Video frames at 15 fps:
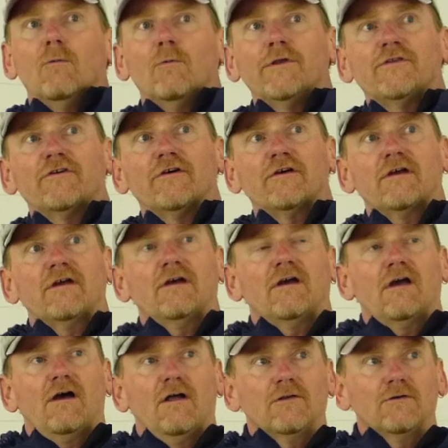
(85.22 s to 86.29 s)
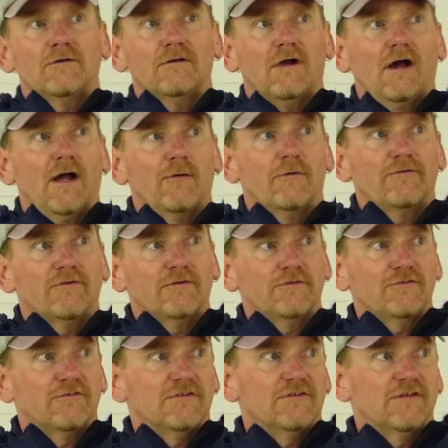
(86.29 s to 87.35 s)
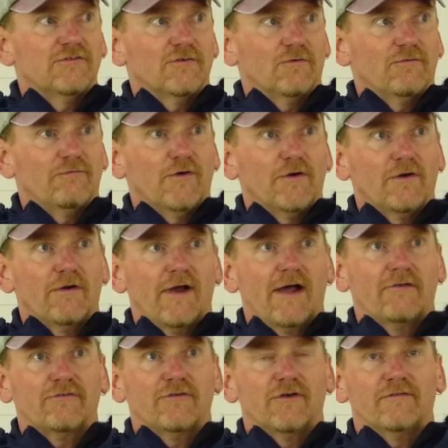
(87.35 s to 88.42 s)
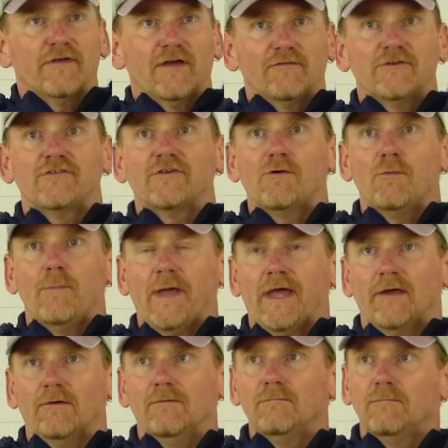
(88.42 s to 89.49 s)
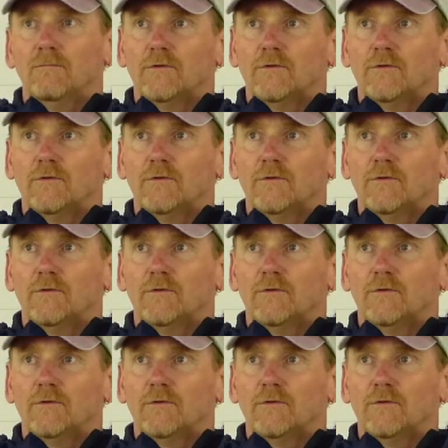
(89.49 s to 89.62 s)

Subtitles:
We took color, high-resolution digital photographs of every single panel.